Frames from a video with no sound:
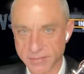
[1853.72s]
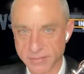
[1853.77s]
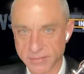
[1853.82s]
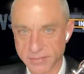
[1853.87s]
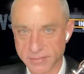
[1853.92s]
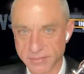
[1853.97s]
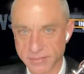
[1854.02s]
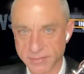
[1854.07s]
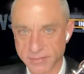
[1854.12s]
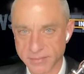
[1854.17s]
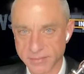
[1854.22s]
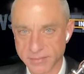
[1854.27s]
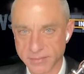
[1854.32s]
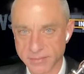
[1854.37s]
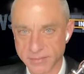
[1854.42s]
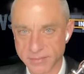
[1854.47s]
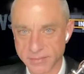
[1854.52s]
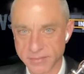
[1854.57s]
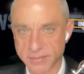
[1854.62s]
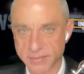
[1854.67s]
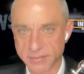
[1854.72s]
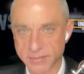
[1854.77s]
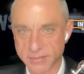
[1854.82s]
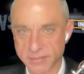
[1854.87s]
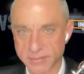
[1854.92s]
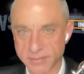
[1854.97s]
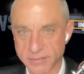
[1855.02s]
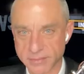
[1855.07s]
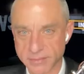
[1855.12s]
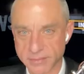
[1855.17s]

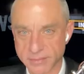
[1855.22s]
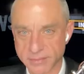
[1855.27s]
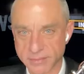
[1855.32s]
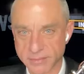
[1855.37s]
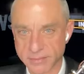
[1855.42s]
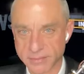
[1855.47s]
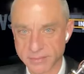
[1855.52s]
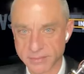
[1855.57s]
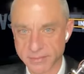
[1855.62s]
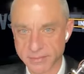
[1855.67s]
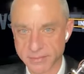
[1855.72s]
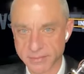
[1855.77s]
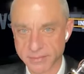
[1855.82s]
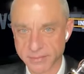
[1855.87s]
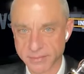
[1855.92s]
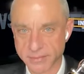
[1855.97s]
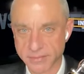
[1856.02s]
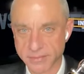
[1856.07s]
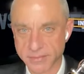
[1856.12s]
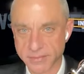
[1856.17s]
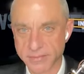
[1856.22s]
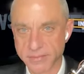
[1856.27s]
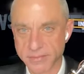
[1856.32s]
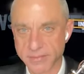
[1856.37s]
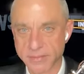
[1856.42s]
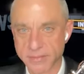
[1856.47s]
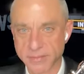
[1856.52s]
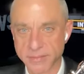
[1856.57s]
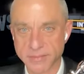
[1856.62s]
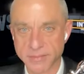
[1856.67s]

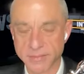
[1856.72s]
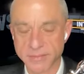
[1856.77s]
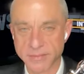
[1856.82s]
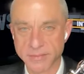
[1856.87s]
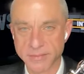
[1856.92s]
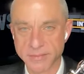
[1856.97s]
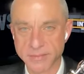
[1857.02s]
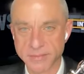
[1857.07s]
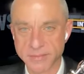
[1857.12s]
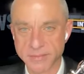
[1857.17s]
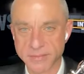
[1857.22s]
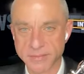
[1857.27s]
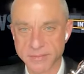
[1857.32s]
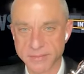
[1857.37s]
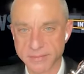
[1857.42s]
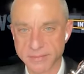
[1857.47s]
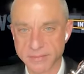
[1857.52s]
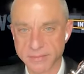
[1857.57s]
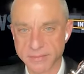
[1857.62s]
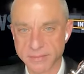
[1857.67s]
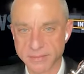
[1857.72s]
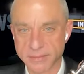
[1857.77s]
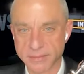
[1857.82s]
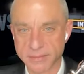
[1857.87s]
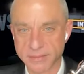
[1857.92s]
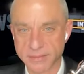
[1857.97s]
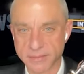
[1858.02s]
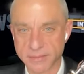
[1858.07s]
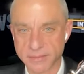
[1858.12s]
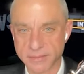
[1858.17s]

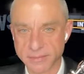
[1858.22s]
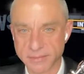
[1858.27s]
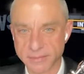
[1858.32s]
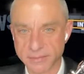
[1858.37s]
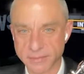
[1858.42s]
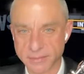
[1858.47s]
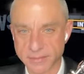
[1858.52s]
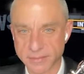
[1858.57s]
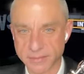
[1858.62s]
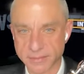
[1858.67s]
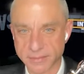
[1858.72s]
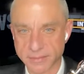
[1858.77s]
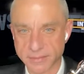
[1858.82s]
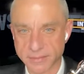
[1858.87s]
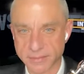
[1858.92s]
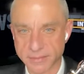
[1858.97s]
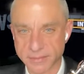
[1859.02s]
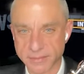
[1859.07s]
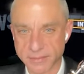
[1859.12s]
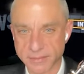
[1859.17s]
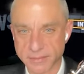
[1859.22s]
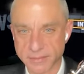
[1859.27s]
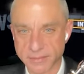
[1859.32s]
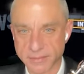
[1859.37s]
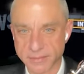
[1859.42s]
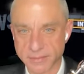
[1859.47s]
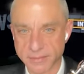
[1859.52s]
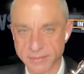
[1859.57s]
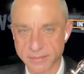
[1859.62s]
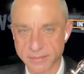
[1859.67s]
This person isn't speaking.